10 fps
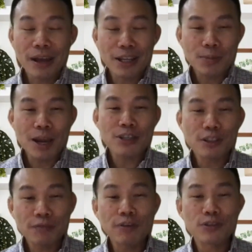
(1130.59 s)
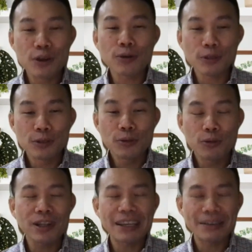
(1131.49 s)
especially for those who
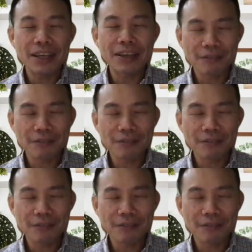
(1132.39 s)
are living in